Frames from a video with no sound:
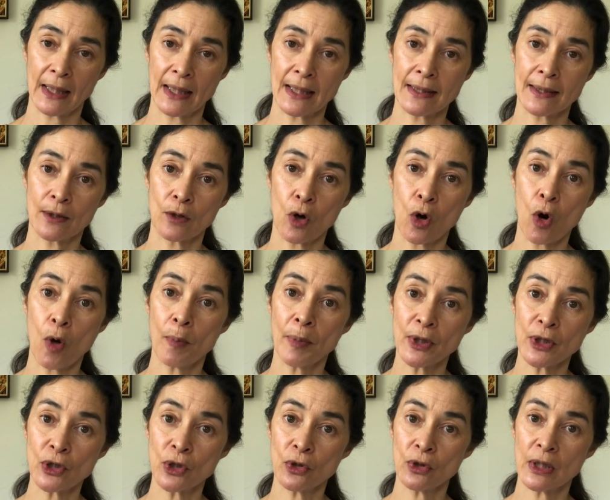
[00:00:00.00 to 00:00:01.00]
It's an
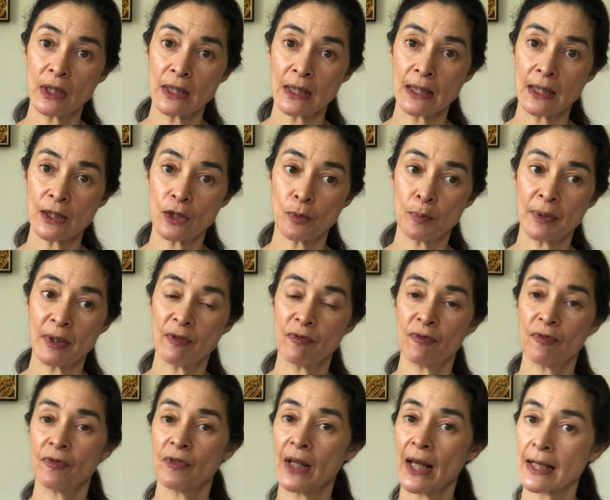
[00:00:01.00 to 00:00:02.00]
opportunity to be
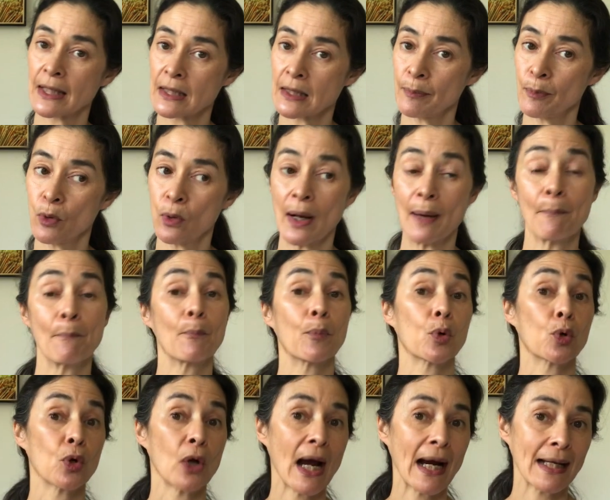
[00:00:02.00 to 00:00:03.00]
flexible and
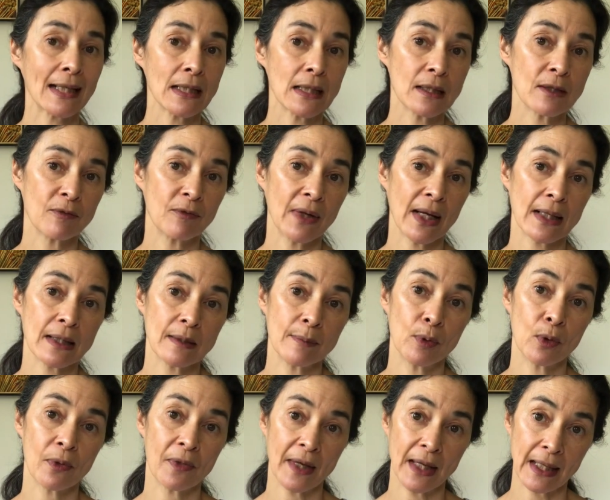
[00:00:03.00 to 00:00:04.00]
practice flexible
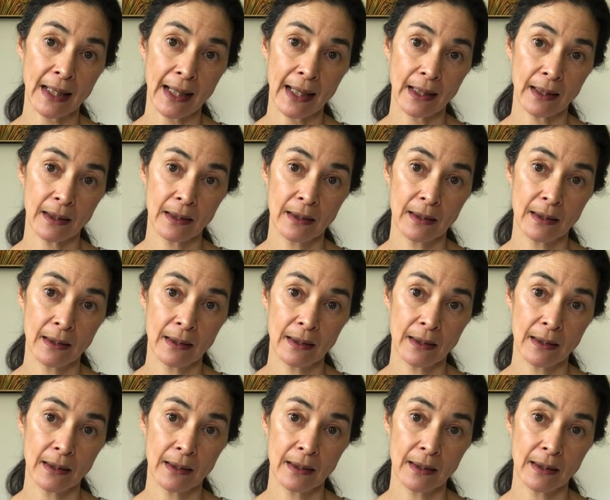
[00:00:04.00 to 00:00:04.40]
thinking.